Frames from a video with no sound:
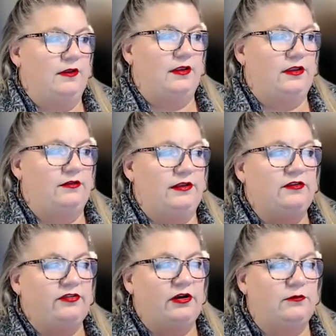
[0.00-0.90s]
You need to
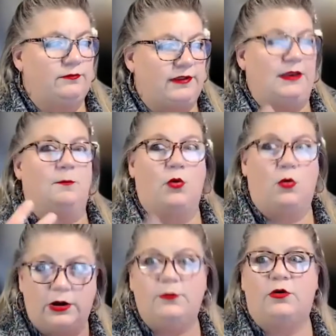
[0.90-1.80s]
start getting
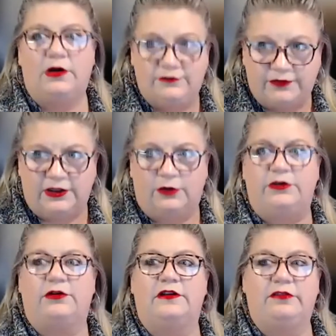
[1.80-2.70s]
more and more on video.
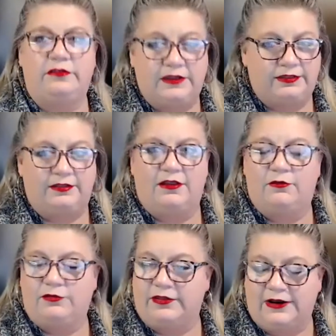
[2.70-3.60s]
You're going to see that
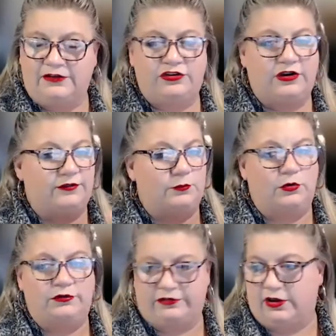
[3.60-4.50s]
over the next year, even
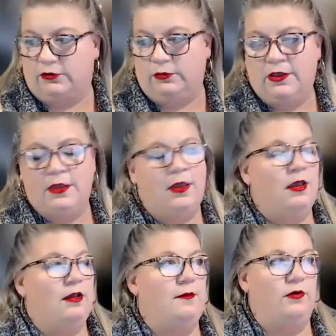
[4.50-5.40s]
more so.
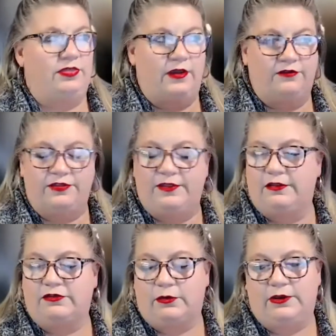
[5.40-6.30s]
With everything
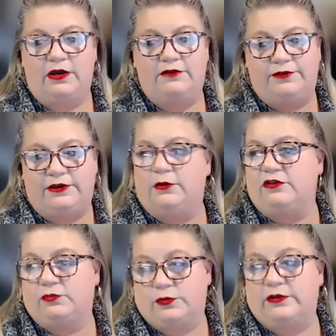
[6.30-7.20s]
that's going on, video
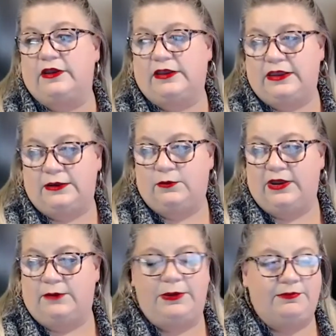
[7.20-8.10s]
is really a key
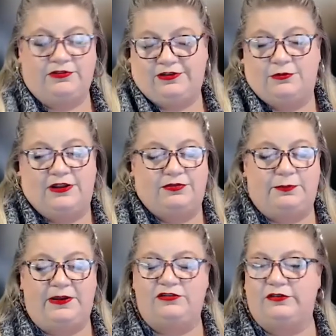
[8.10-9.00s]
way. People just don't have the
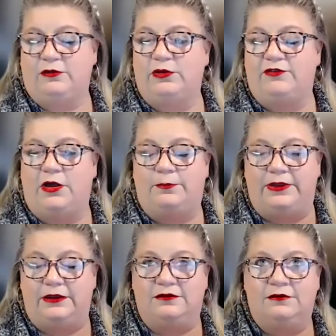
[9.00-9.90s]
patience, and we've all
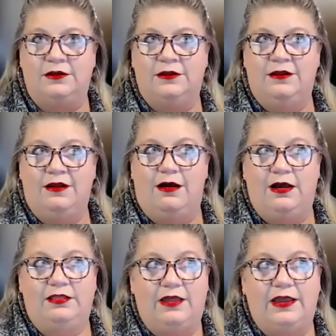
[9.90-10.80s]
been
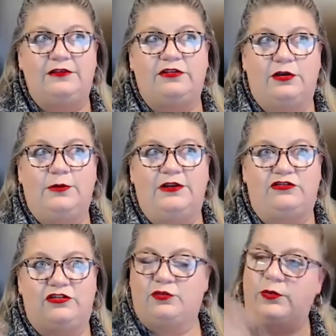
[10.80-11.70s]
online so much
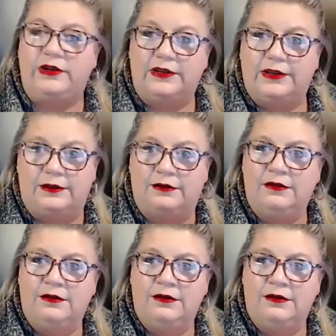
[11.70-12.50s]
just reading.